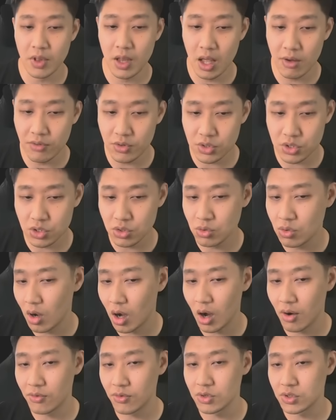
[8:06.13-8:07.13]
level 2
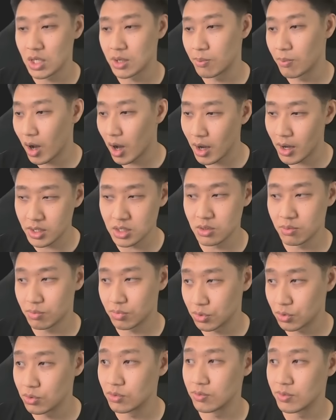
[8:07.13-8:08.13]
offers a modest
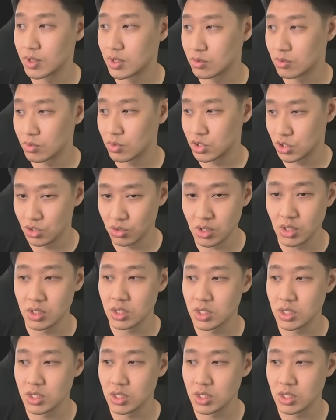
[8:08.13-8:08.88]
improvement, which you can